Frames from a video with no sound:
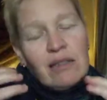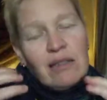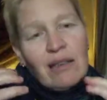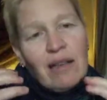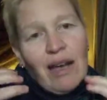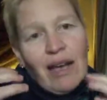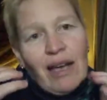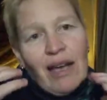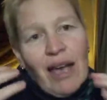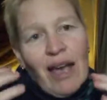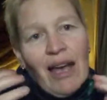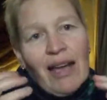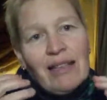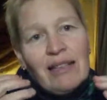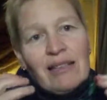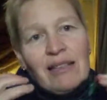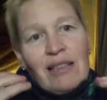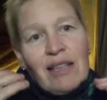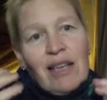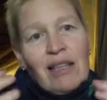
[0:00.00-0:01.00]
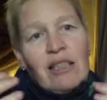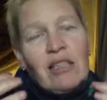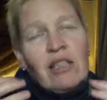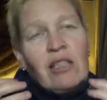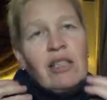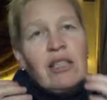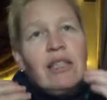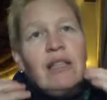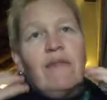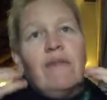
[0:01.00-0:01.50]
I had such a
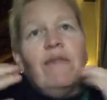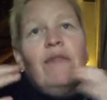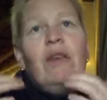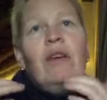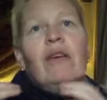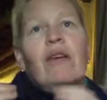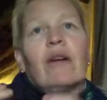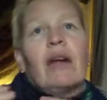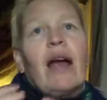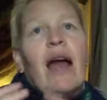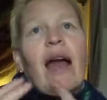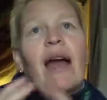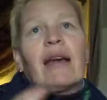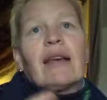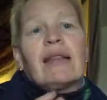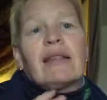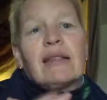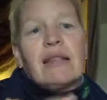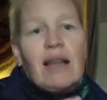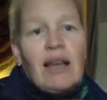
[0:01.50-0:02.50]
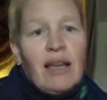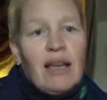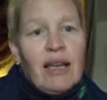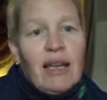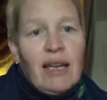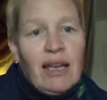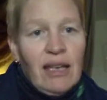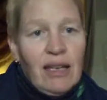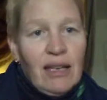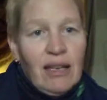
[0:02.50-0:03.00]
severe
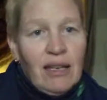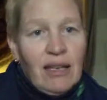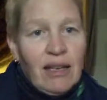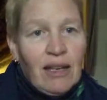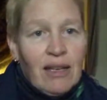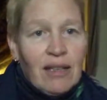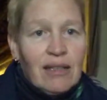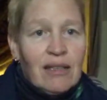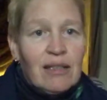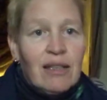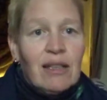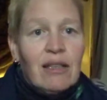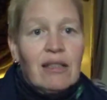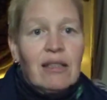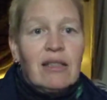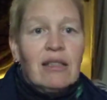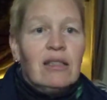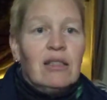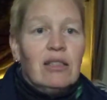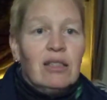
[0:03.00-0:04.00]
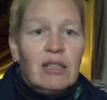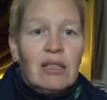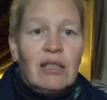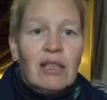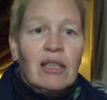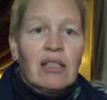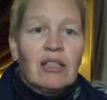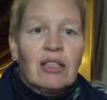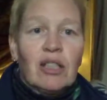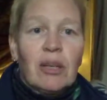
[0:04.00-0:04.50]
anxiety and
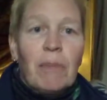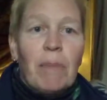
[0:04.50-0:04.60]
such a